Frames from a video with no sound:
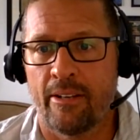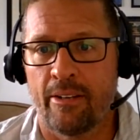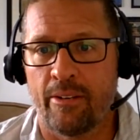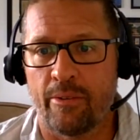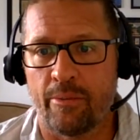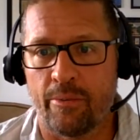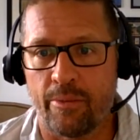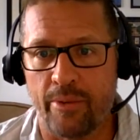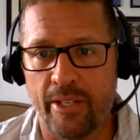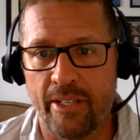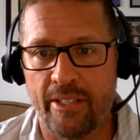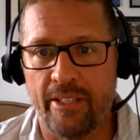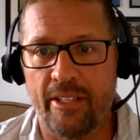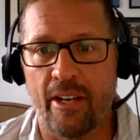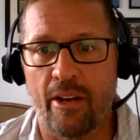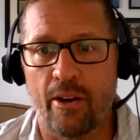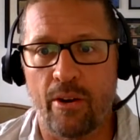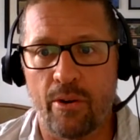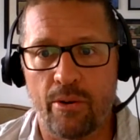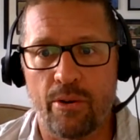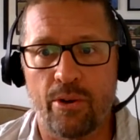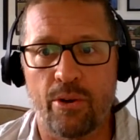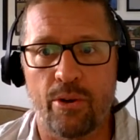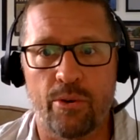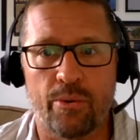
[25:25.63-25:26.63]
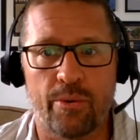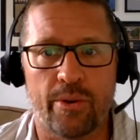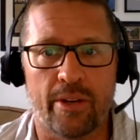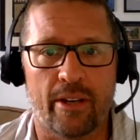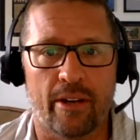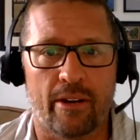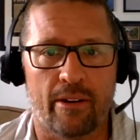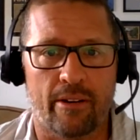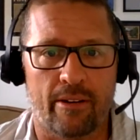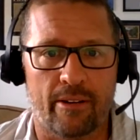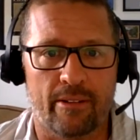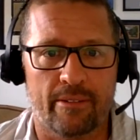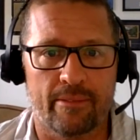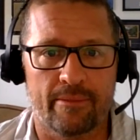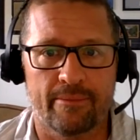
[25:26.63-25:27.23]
We know who we are.